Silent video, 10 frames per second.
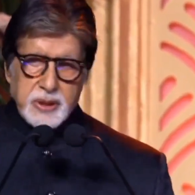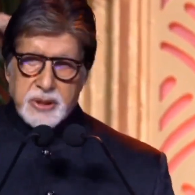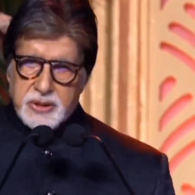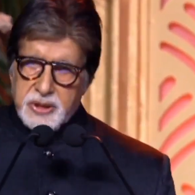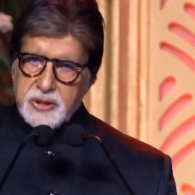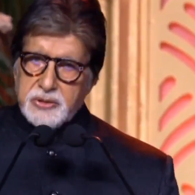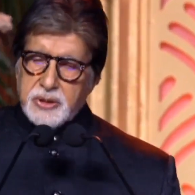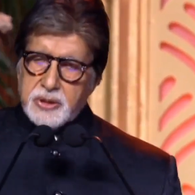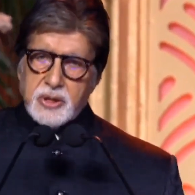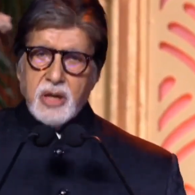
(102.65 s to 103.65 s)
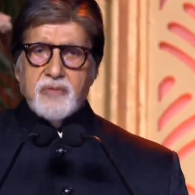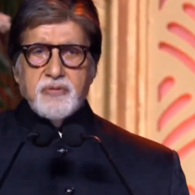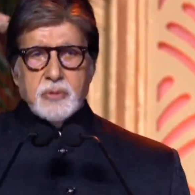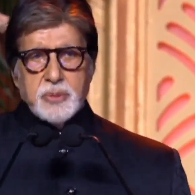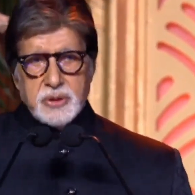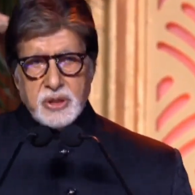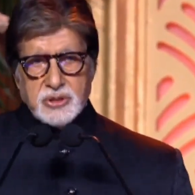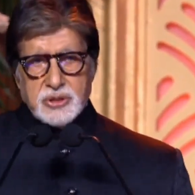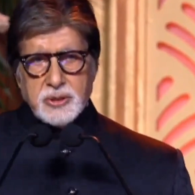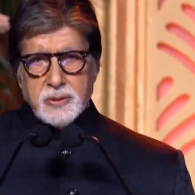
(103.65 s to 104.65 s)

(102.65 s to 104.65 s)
and indeed the entire film industry,